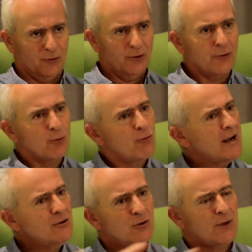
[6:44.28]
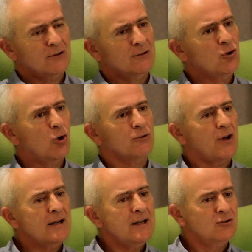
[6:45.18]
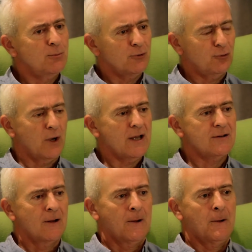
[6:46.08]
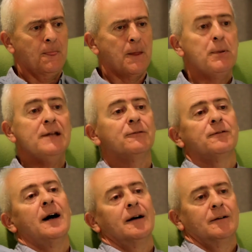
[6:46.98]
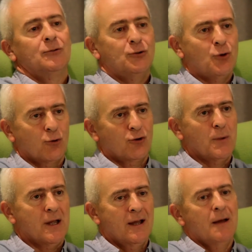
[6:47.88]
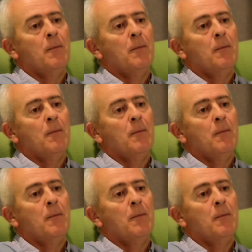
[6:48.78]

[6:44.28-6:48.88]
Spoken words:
And the range of that is enormous. I need to persuade the paedophile to talk to me,